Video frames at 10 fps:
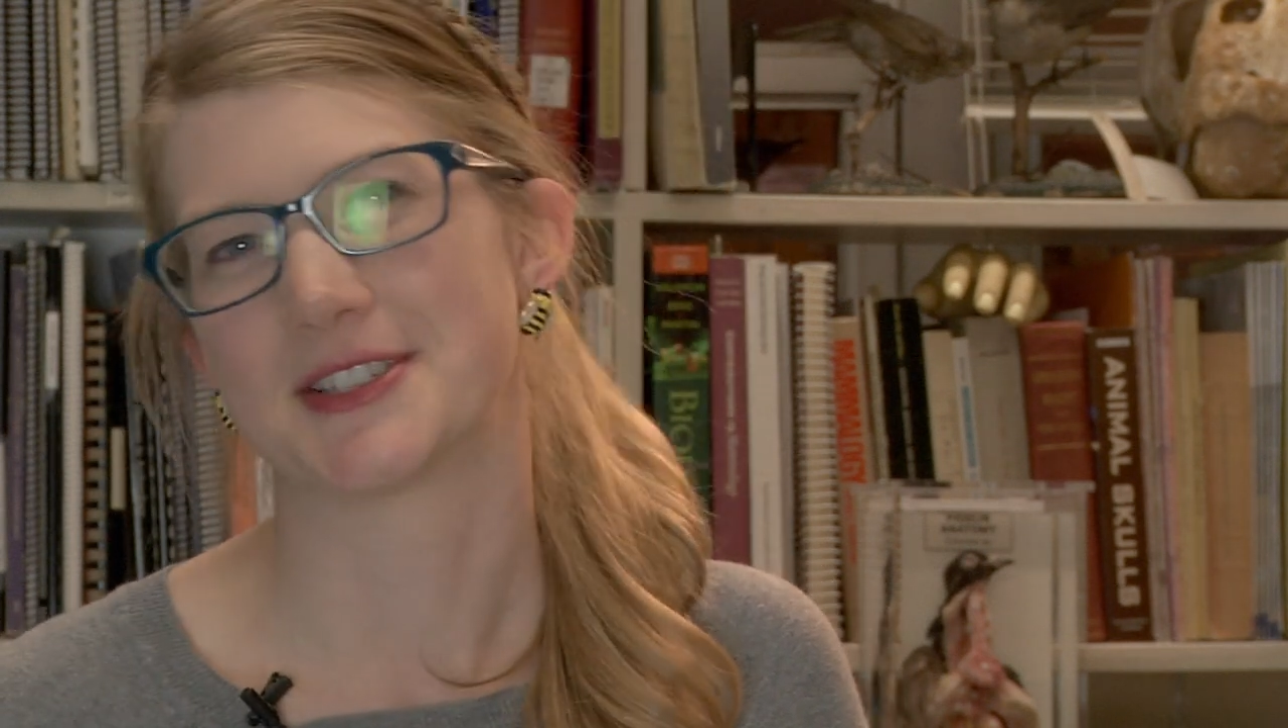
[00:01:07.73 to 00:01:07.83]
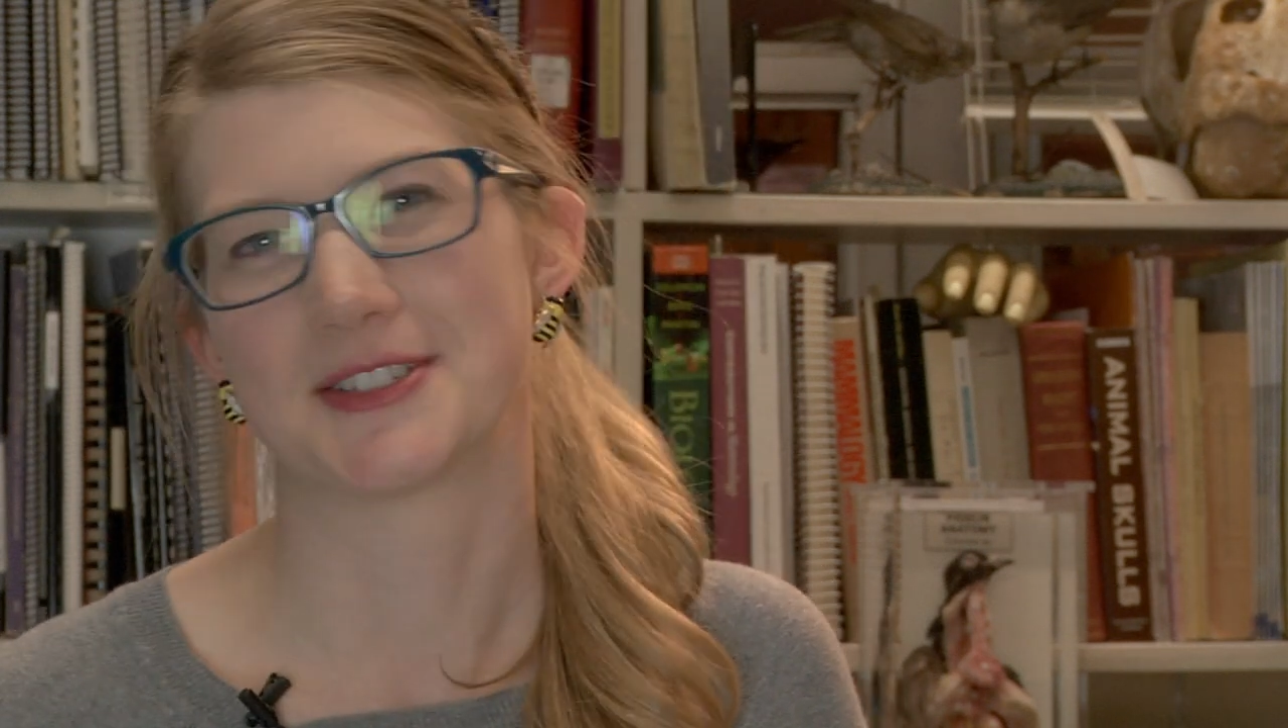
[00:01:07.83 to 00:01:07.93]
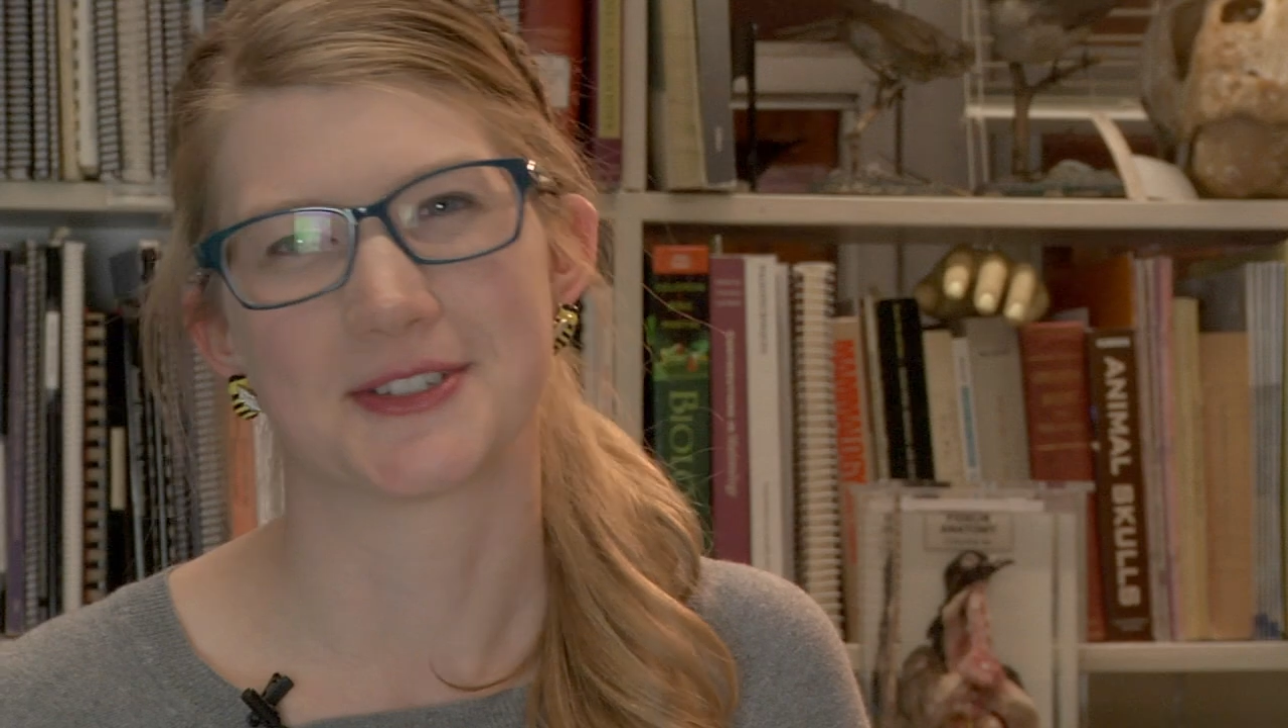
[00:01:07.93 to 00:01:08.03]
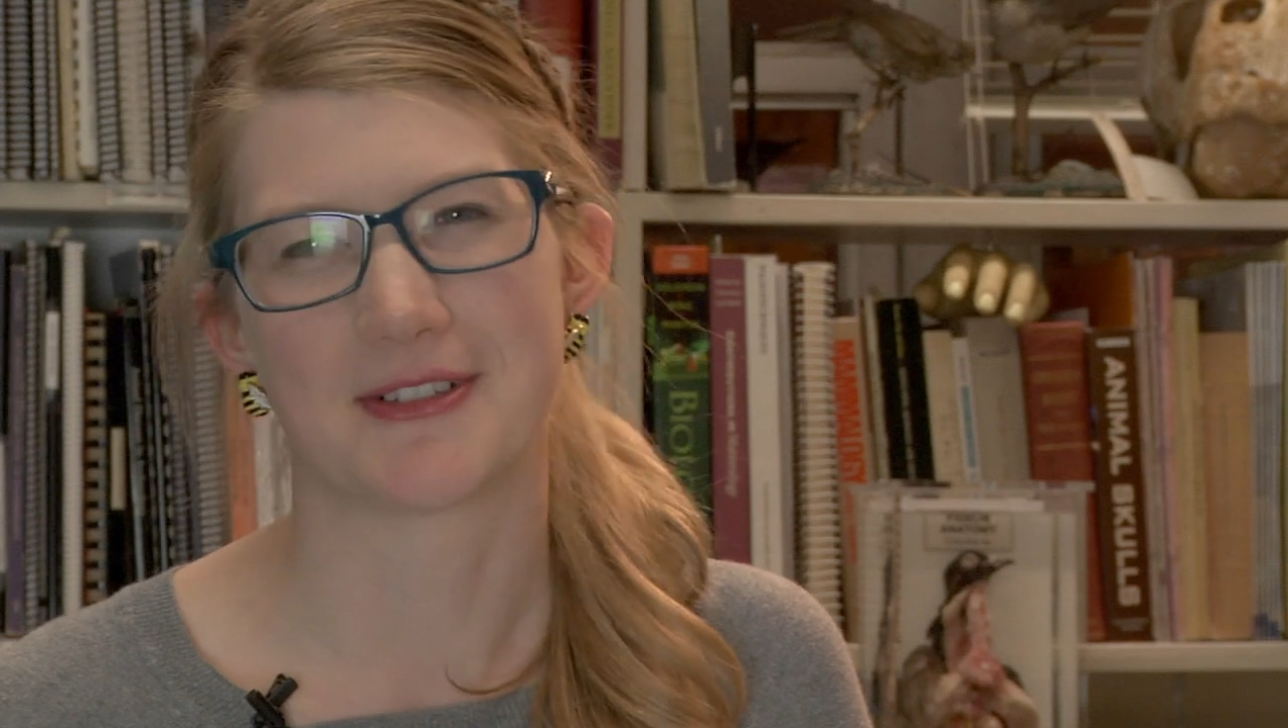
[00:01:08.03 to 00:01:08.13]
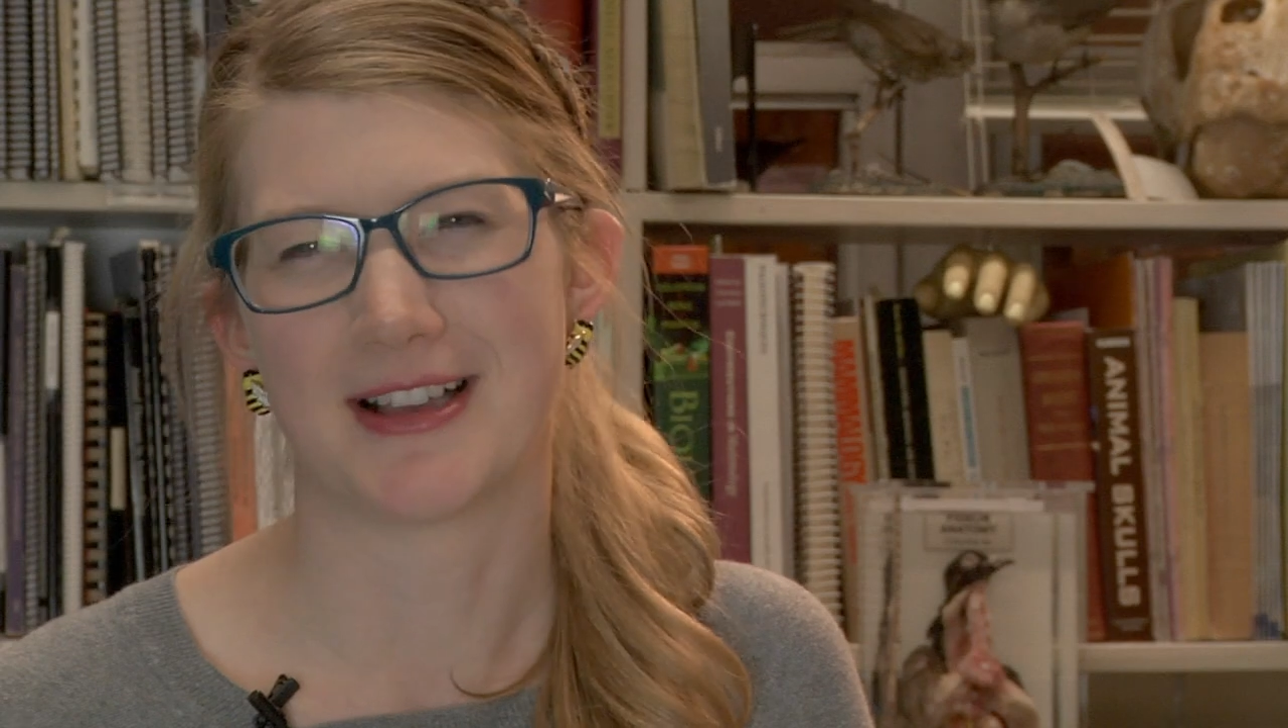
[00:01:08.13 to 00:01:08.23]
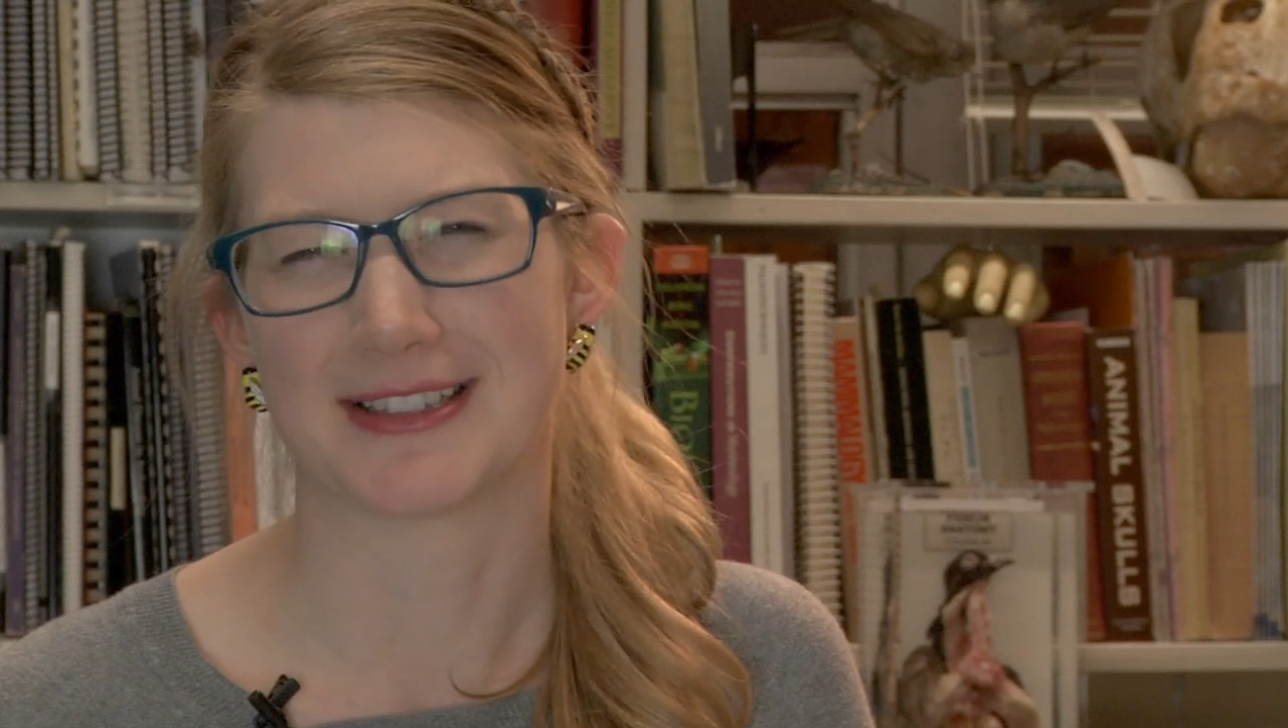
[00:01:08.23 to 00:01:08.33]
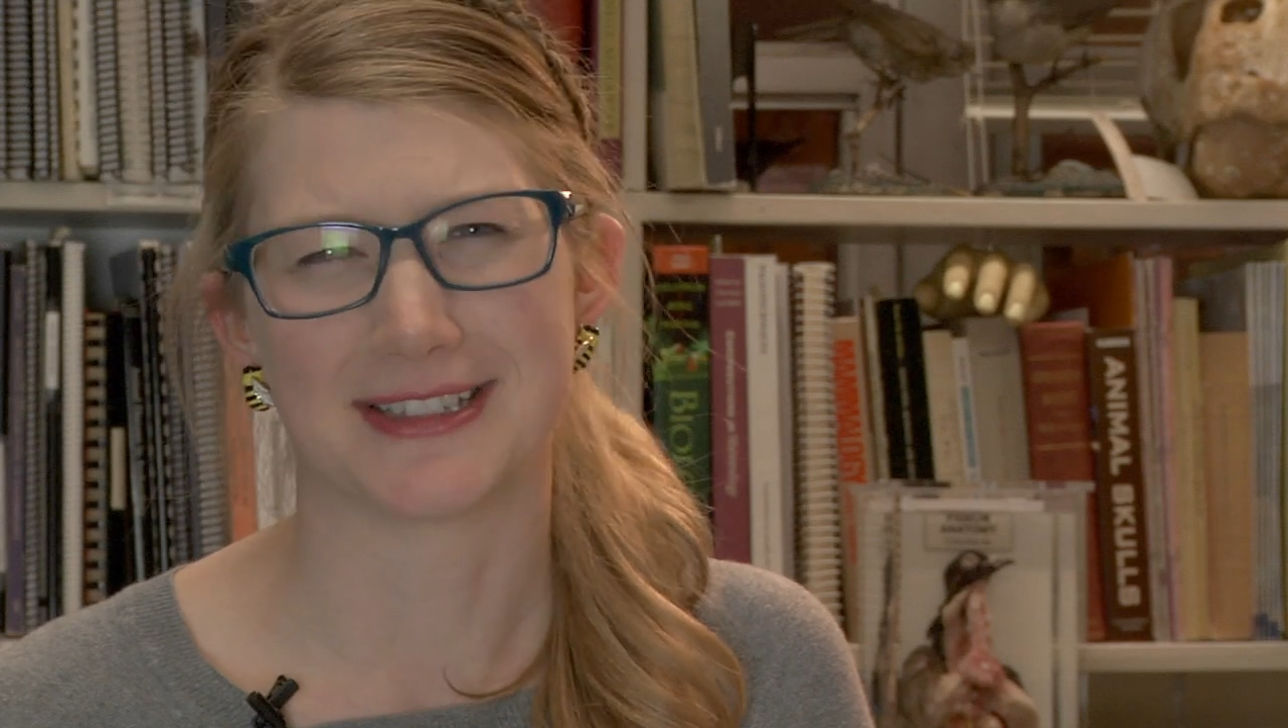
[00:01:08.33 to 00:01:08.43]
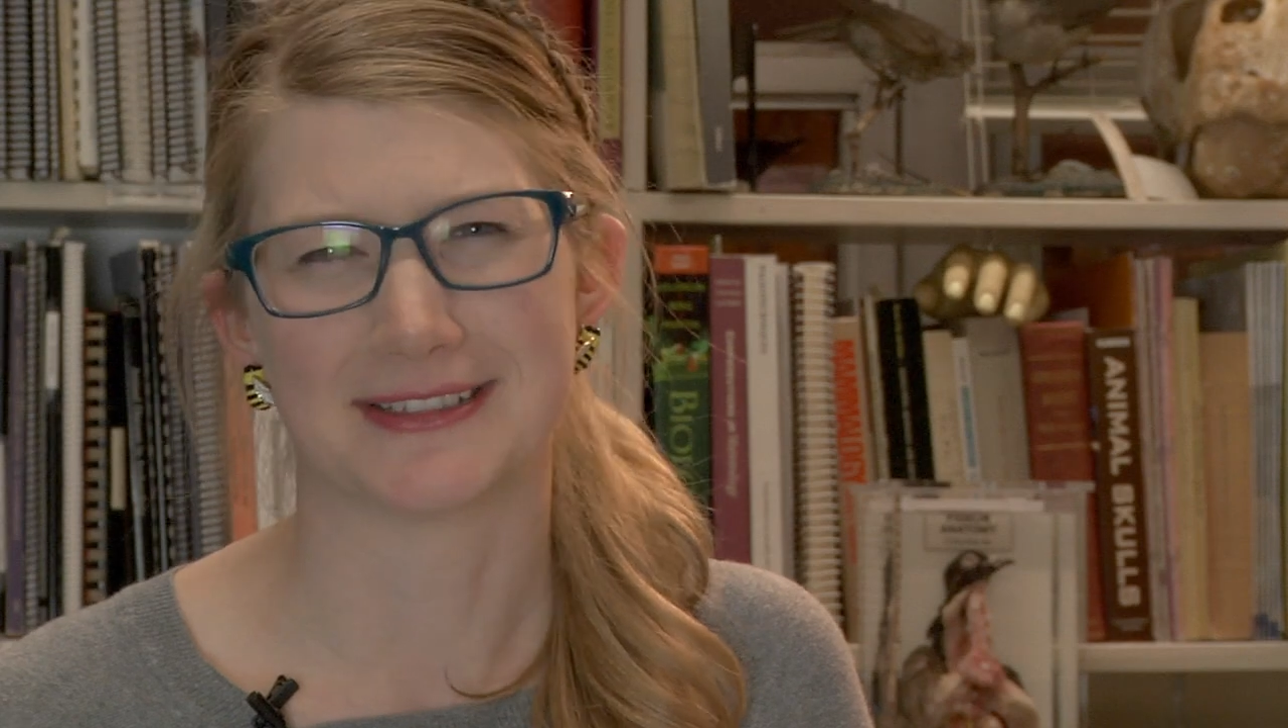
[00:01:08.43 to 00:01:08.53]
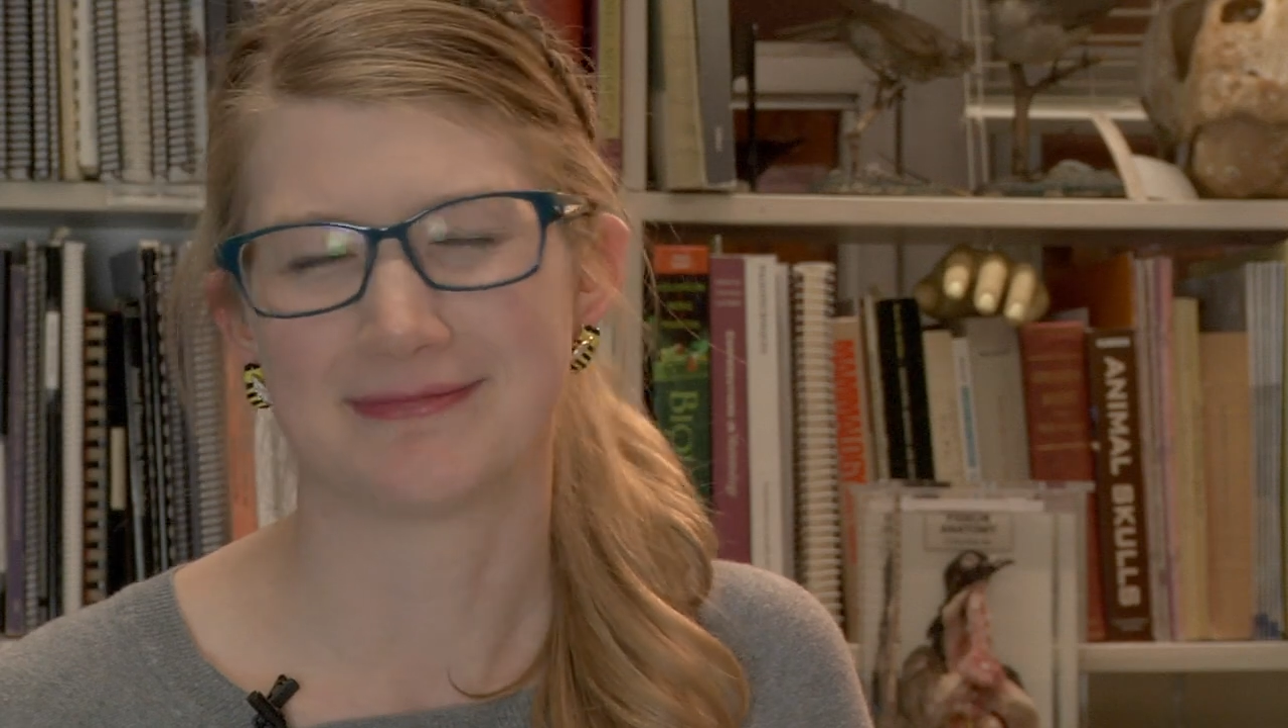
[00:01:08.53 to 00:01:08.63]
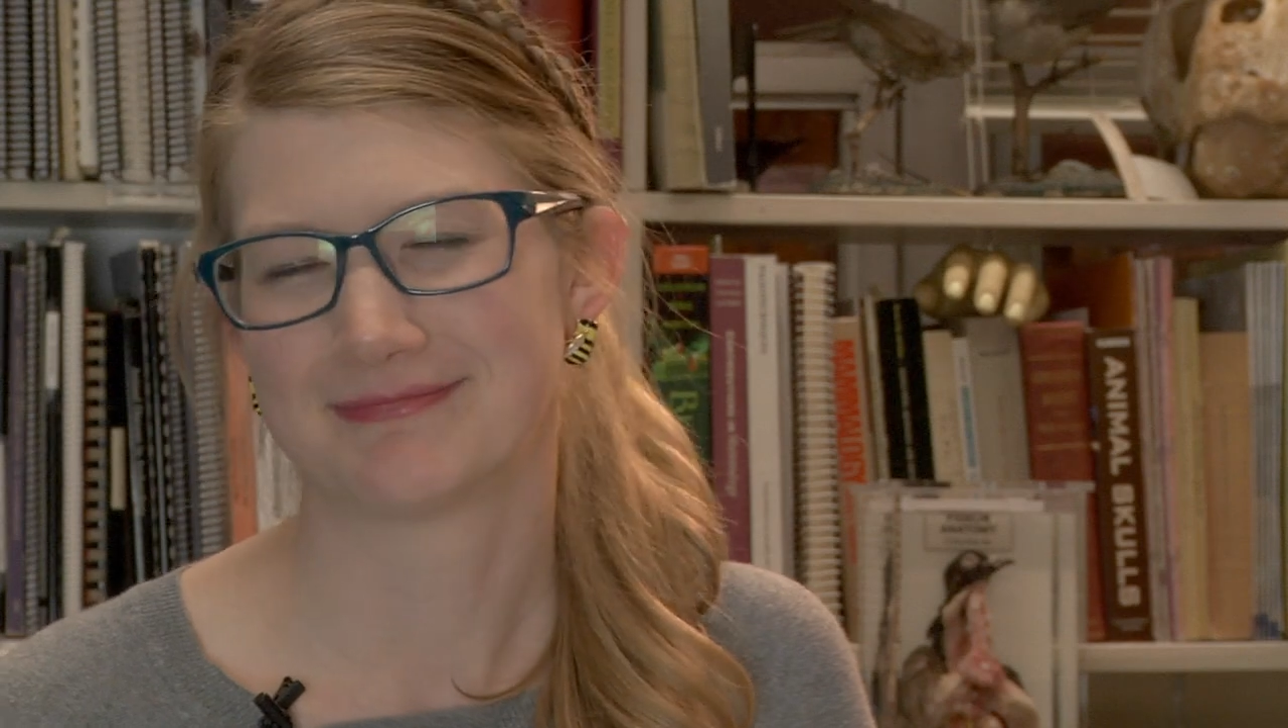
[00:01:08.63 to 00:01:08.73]
sister's
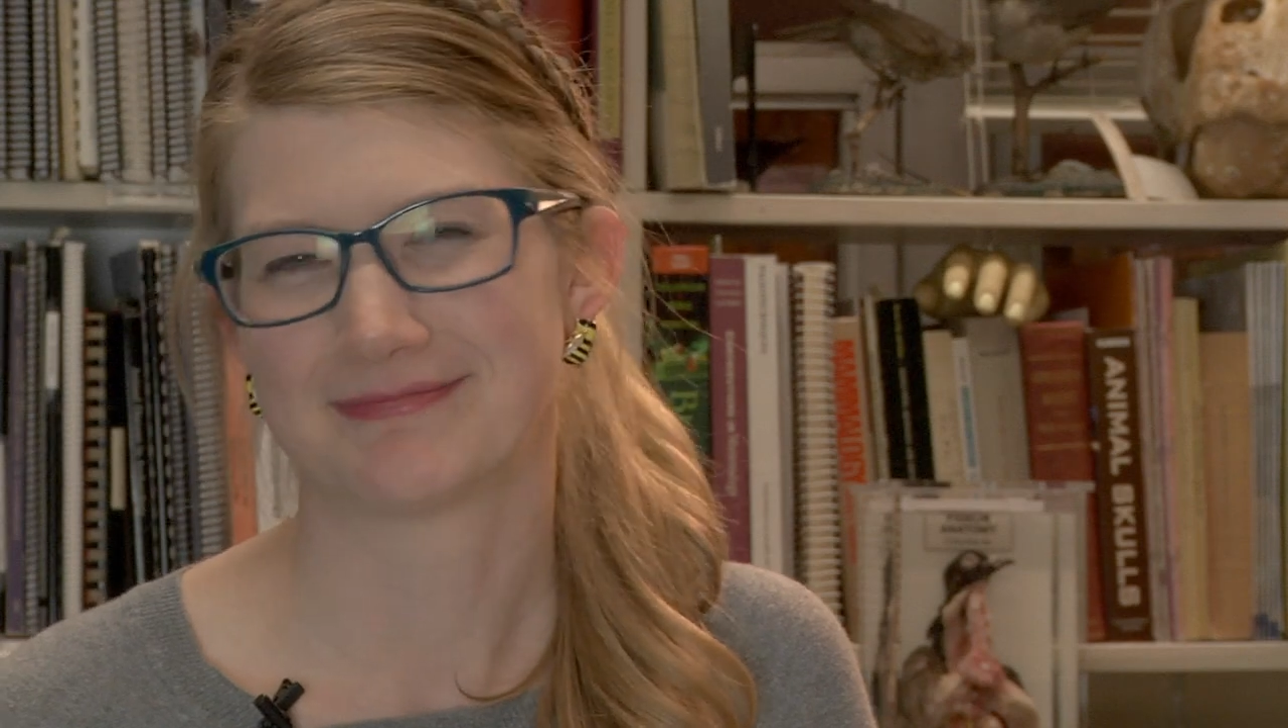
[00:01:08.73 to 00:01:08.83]
closet.